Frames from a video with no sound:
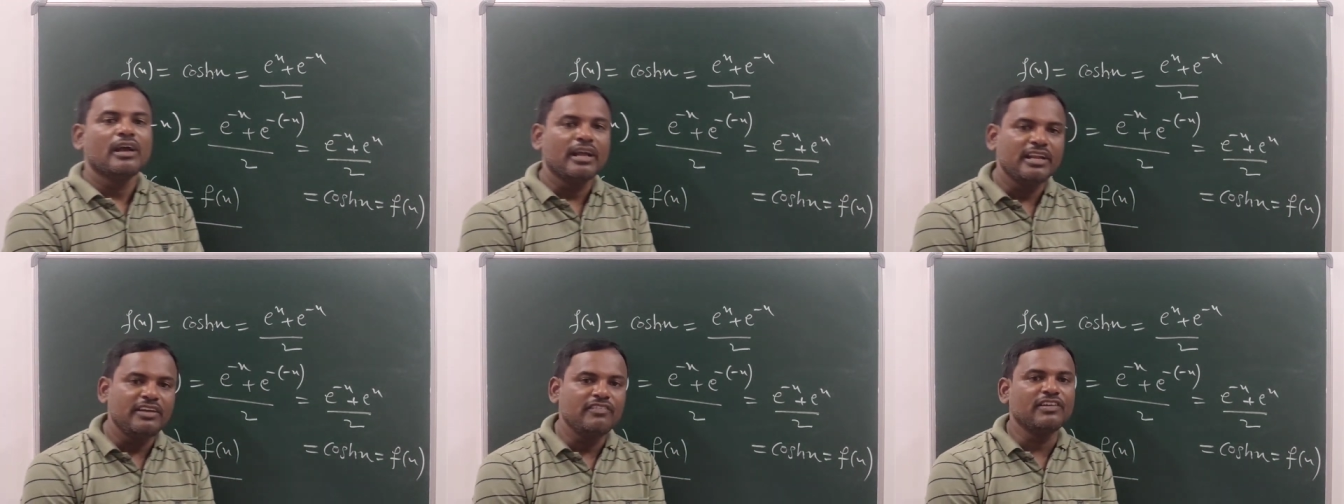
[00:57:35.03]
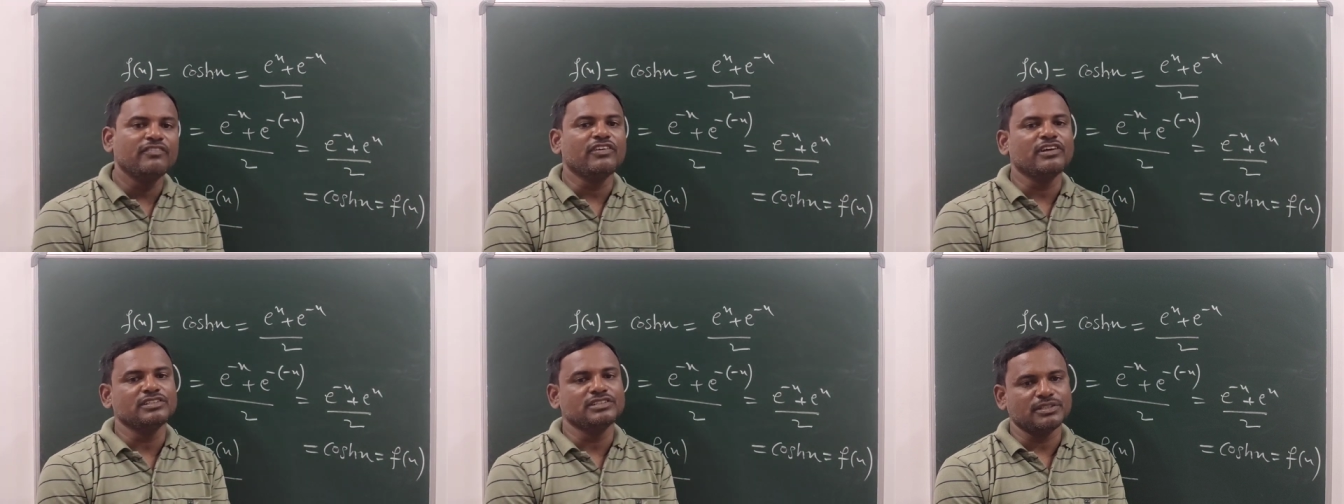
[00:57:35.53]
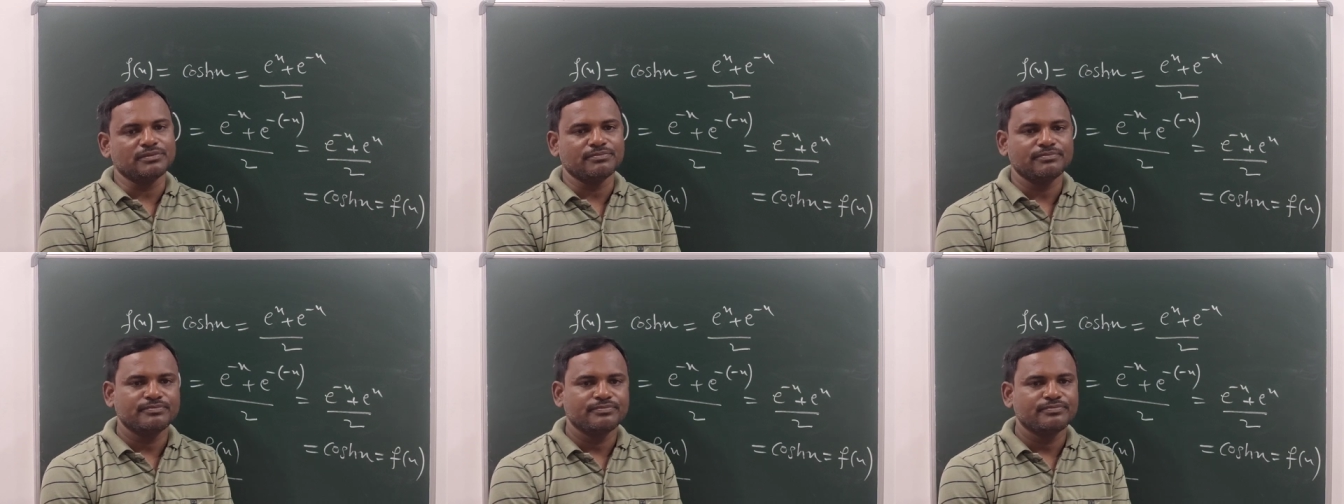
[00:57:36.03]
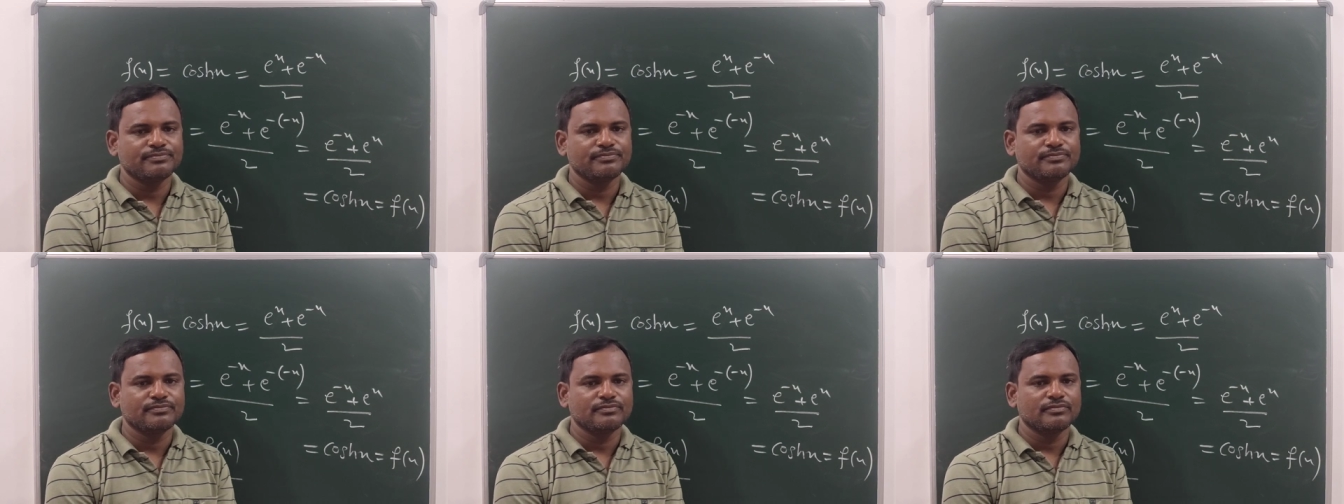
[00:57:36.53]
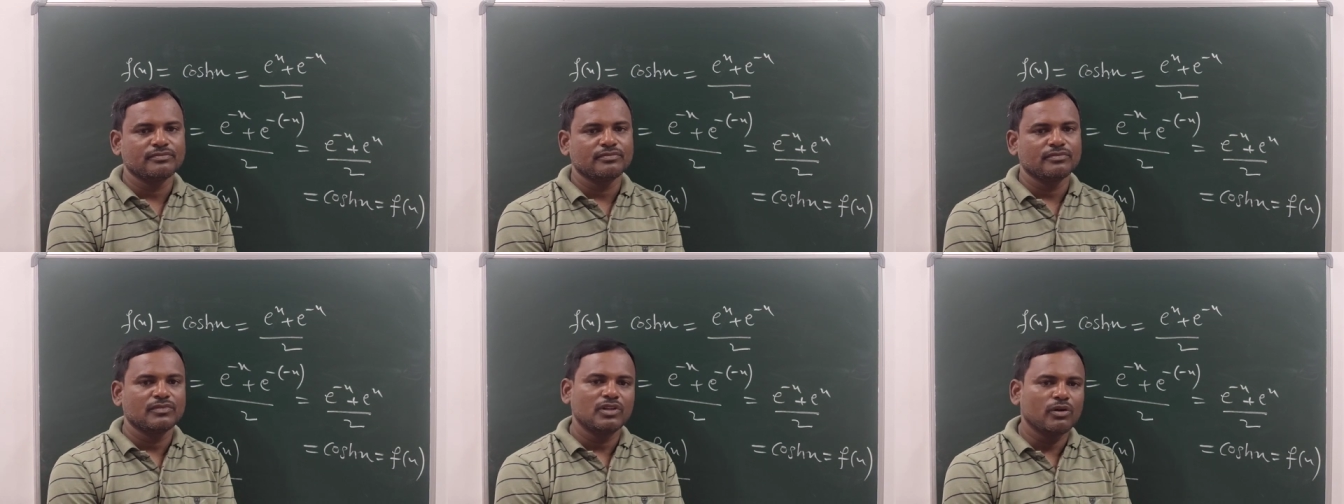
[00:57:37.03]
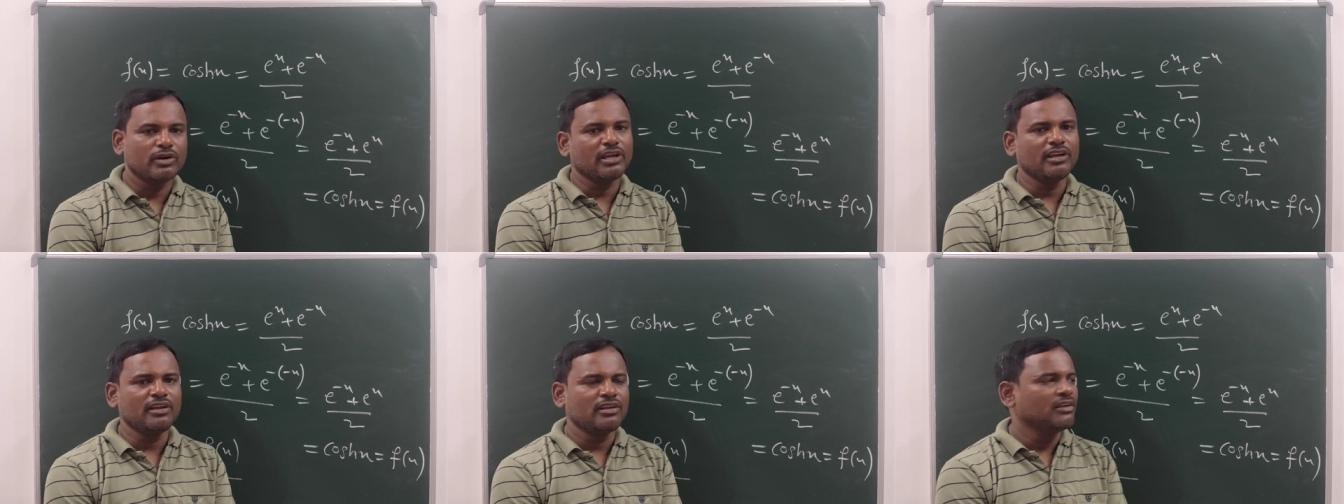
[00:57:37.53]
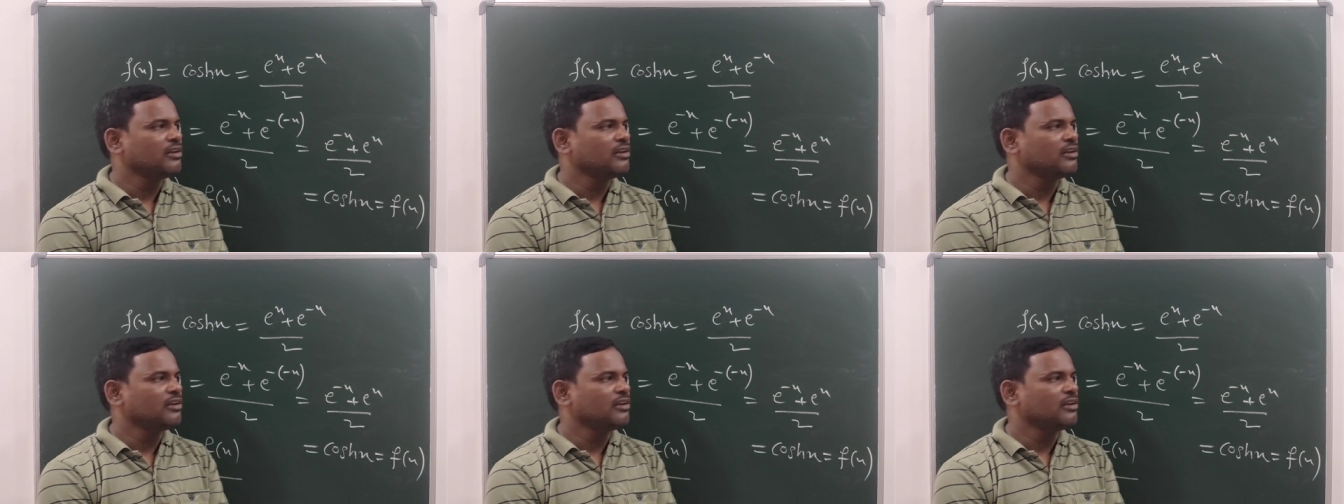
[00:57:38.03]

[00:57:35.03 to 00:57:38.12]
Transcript: an even function. Okay,